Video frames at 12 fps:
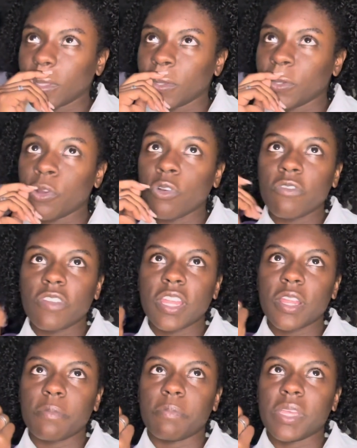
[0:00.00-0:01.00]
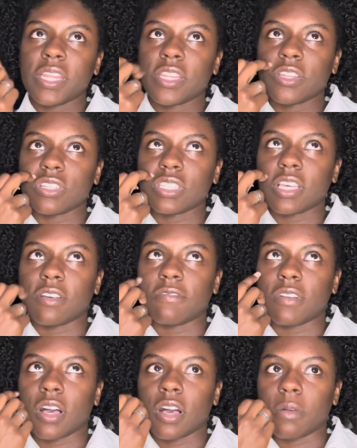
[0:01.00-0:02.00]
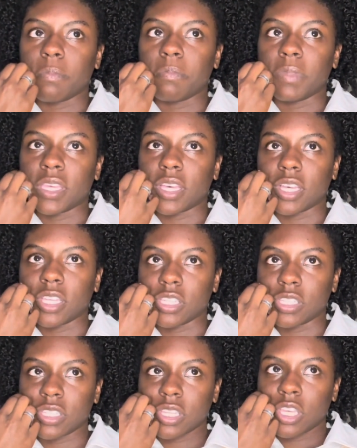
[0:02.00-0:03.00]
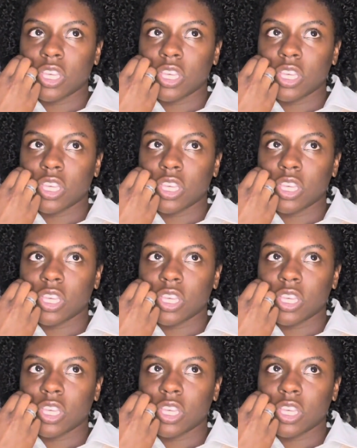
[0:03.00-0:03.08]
you're over here beating yourself up because